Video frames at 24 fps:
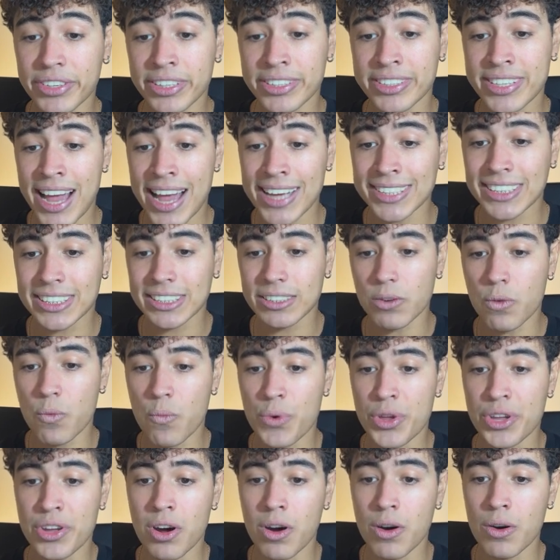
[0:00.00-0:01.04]
tasks,
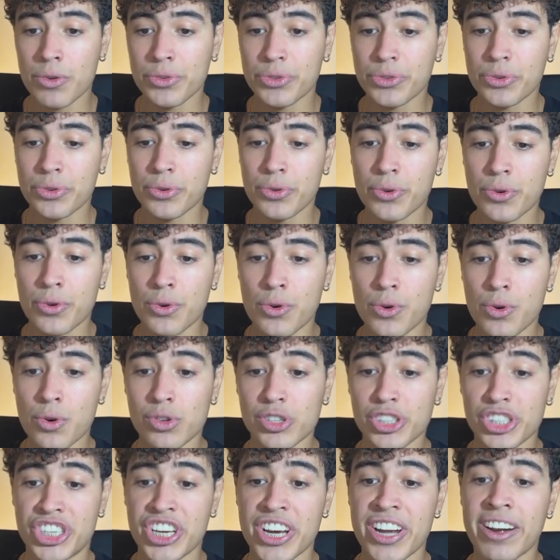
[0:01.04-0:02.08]
we go to
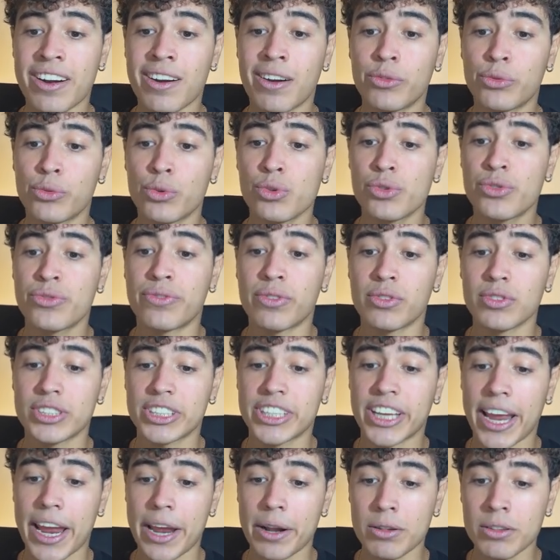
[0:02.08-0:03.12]
general rules for
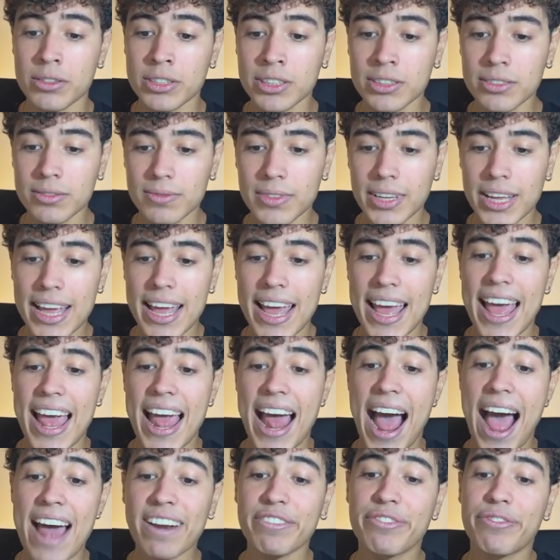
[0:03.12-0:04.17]
scheduling,
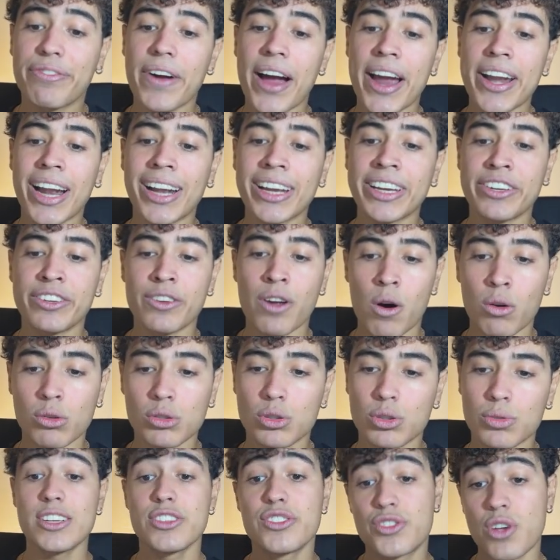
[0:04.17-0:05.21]
and finally
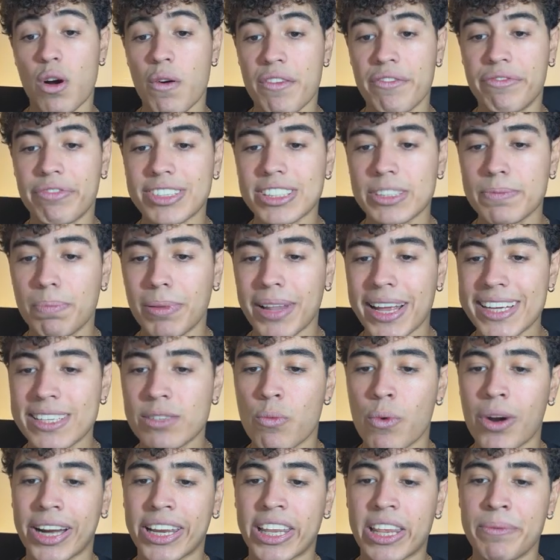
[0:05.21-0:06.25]
notes. So in first place,
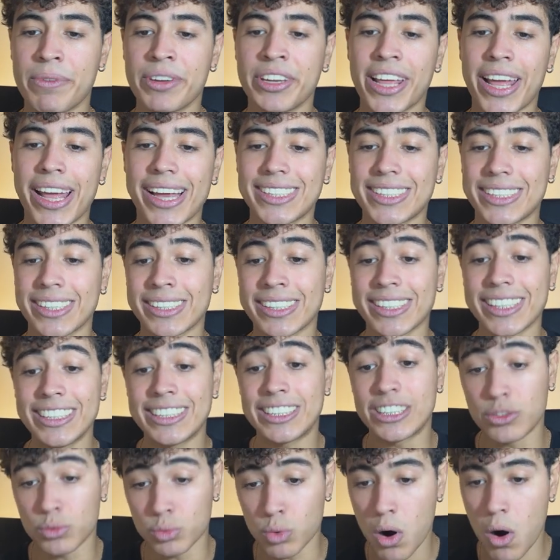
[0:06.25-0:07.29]
we're giving the agent
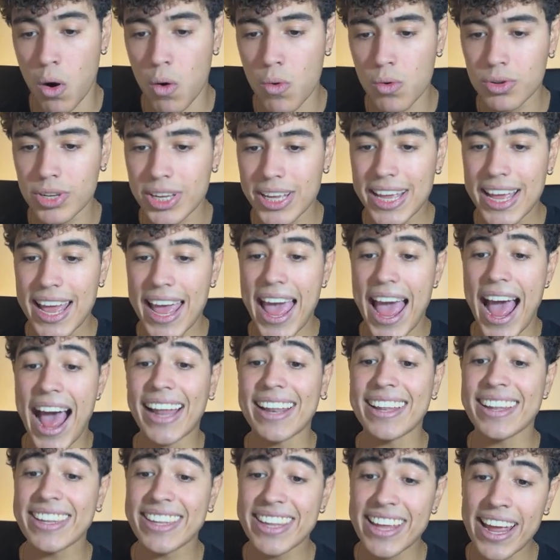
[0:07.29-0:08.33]
its role,
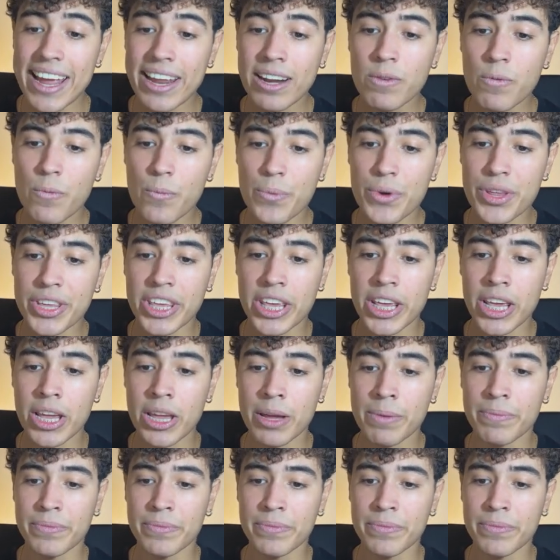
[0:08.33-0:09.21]
and then we give